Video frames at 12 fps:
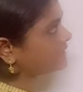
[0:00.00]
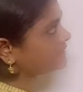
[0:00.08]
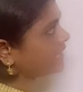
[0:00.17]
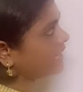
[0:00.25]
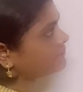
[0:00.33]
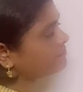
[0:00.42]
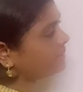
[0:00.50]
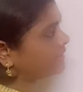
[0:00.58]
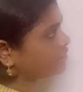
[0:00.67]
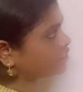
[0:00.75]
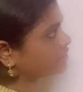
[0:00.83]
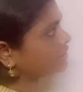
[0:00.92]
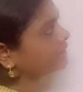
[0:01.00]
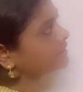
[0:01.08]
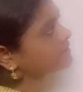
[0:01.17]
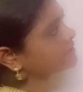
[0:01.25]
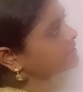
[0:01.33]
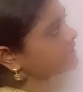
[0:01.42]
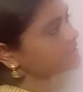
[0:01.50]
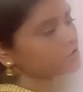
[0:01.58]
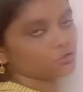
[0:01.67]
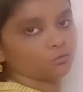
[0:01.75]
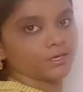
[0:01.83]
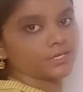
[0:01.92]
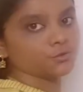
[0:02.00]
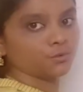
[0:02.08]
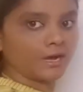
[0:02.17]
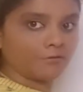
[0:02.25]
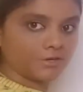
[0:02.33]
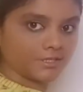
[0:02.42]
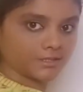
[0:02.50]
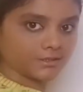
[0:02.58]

I have mentioned, it is 10 students who have written the